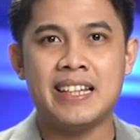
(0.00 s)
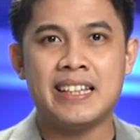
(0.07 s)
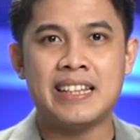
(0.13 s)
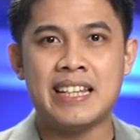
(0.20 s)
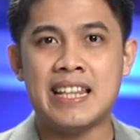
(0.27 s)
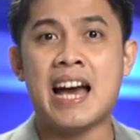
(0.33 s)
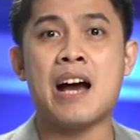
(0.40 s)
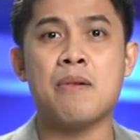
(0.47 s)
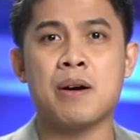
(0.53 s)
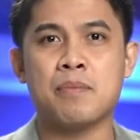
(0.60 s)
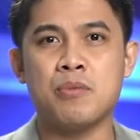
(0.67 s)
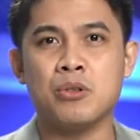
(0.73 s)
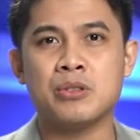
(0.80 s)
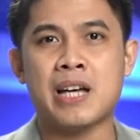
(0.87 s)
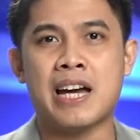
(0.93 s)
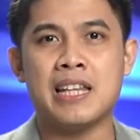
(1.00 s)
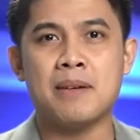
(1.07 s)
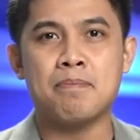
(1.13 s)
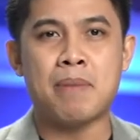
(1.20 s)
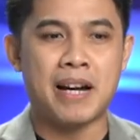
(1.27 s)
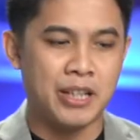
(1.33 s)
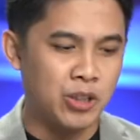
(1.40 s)
Tinawag po tayo
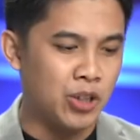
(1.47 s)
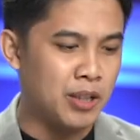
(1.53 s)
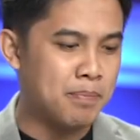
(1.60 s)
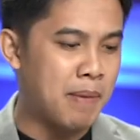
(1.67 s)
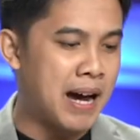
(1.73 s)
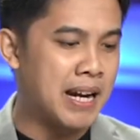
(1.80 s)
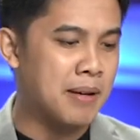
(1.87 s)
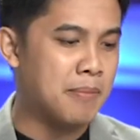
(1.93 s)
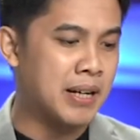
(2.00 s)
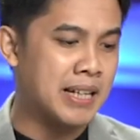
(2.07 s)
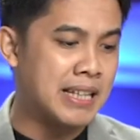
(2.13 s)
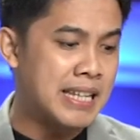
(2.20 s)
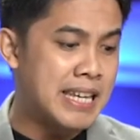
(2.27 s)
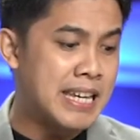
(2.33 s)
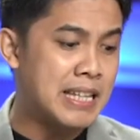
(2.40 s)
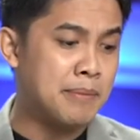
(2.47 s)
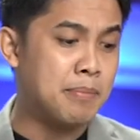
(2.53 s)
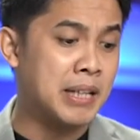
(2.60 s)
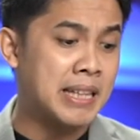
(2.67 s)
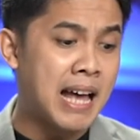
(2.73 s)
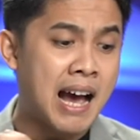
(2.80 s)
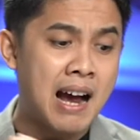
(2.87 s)
ng Panginoon para mag-lead,
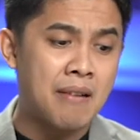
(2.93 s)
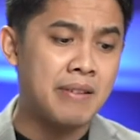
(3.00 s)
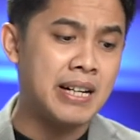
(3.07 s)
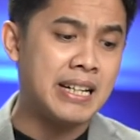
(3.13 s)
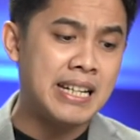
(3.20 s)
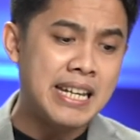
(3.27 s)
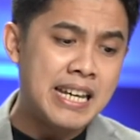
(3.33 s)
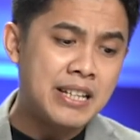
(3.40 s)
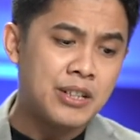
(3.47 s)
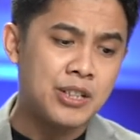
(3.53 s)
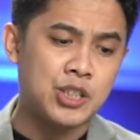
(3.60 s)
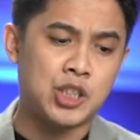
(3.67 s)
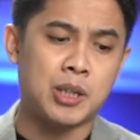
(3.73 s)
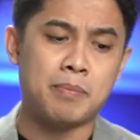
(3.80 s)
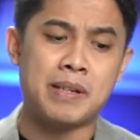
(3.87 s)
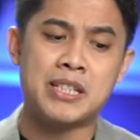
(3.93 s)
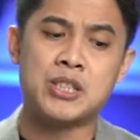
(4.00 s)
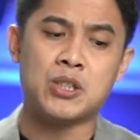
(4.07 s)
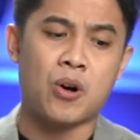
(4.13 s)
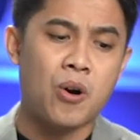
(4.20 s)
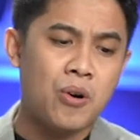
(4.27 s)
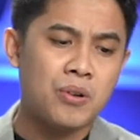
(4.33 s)
but our leadership
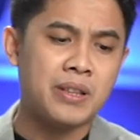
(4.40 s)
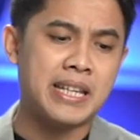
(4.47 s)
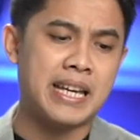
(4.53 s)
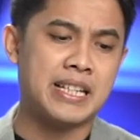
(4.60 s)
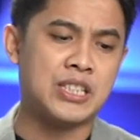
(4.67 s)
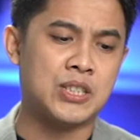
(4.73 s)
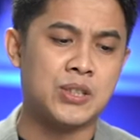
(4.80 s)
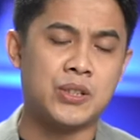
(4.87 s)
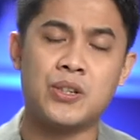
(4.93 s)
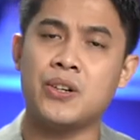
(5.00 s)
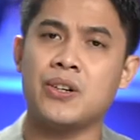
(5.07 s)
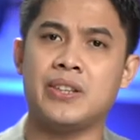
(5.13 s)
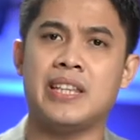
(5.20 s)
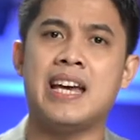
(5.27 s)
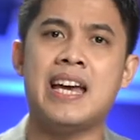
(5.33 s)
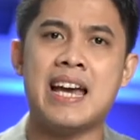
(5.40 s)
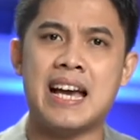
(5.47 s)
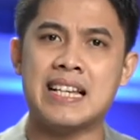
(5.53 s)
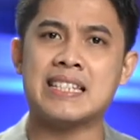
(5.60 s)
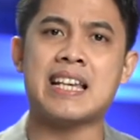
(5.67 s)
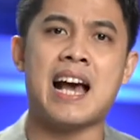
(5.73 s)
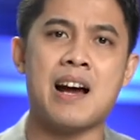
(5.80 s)
is only as good
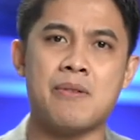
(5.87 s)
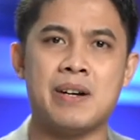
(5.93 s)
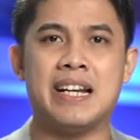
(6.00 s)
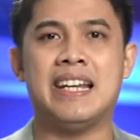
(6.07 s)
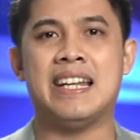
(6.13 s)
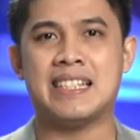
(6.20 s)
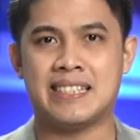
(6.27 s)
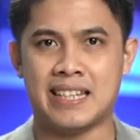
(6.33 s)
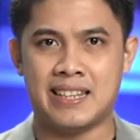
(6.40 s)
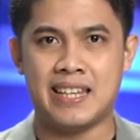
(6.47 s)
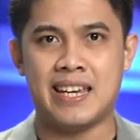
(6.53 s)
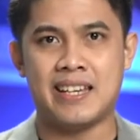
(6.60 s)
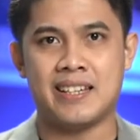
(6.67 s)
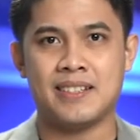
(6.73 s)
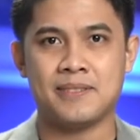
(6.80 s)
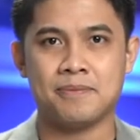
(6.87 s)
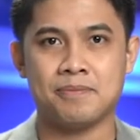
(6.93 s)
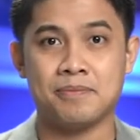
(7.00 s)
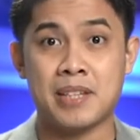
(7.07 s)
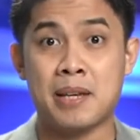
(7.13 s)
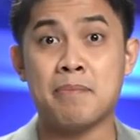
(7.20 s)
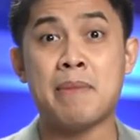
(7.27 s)
as our listening.
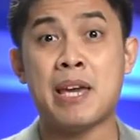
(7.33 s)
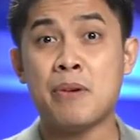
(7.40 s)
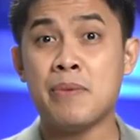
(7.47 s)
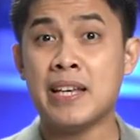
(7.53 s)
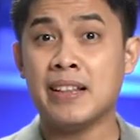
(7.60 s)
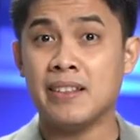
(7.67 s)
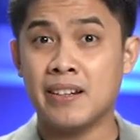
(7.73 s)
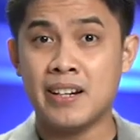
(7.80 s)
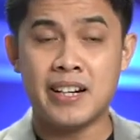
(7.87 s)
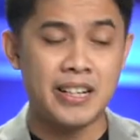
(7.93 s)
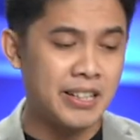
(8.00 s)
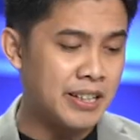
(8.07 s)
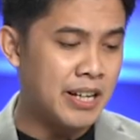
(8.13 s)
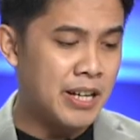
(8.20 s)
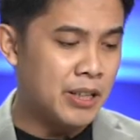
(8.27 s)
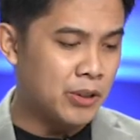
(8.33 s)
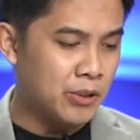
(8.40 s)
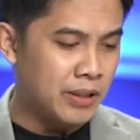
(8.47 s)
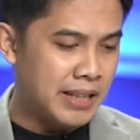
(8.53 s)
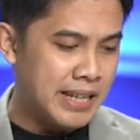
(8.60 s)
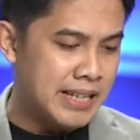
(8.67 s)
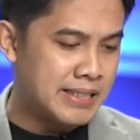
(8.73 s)
May we learn to
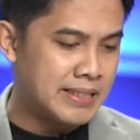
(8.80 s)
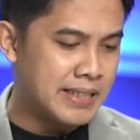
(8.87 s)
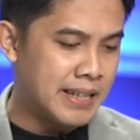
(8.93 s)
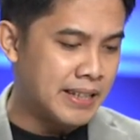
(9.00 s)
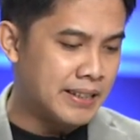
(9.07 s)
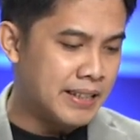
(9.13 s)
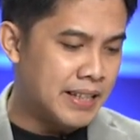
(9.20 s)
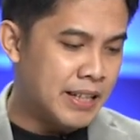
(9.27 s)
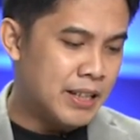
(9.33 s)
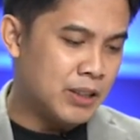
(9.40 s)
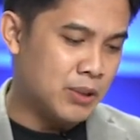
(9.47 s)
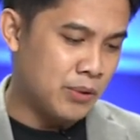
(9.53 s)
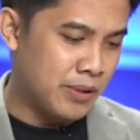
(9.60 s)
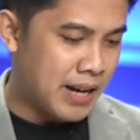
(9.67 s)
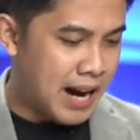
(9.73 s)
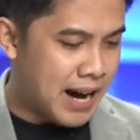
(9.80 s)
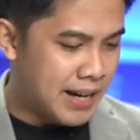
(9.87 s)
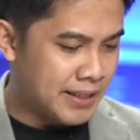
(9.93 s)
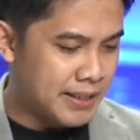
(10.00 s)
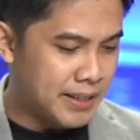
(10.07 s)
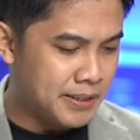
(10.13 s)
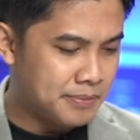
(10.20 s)
listen to
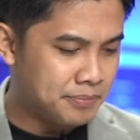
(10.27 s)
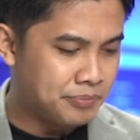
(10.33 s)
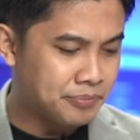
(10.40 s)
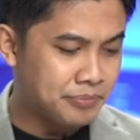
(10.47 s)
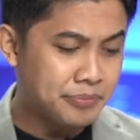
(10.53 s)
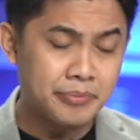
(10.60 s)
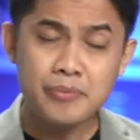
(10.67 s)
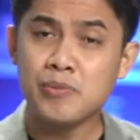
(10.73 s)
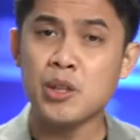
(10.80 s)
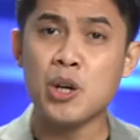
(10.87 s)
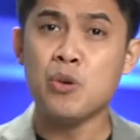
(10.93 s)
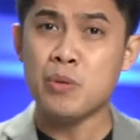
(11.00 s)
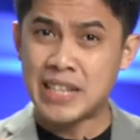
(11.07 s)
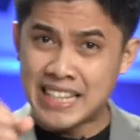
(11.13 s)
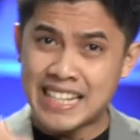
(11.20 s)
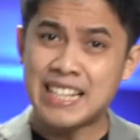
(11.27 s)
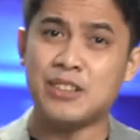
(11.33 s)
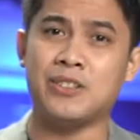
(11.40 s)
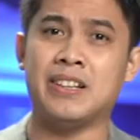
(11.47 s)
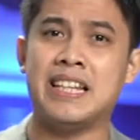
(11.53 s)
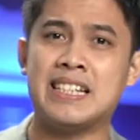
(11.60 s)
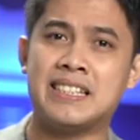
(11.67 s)
God. We need
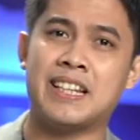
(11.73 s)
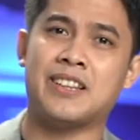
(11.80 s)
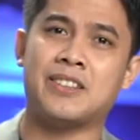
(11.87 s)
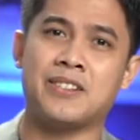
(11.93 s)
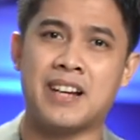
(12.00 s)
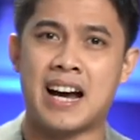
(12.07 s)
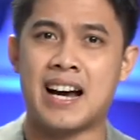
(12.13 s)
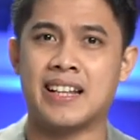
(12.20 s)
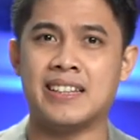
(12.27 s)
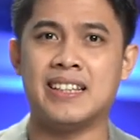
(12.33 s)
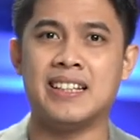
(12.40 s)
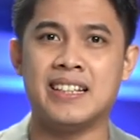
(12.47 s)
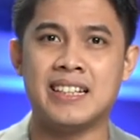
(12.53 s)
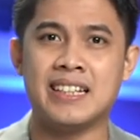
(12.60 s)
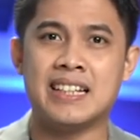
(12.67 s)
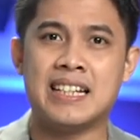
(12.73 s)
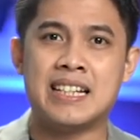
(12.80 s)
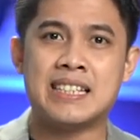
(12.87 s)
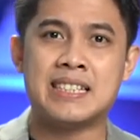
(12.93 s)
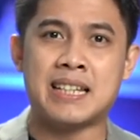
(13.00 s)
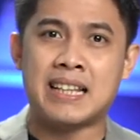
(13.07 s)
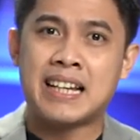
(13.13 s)
to listen to God.
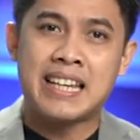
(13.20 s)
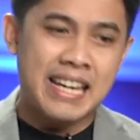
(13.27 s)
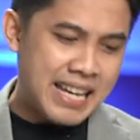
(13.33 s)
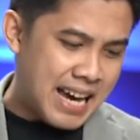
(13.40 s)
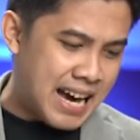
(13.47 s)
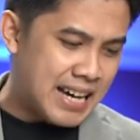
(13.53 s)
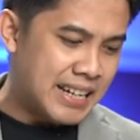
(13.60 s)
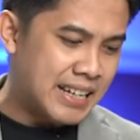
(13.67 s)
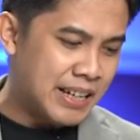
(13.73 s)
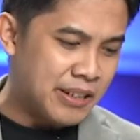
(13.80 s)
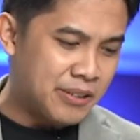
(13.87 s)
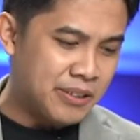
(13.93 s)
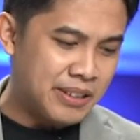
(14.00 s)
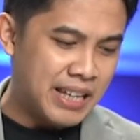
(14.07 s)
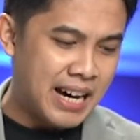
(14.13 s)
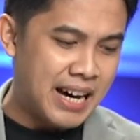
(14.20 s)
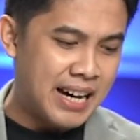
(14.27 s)
Sa nangyayari ngayon,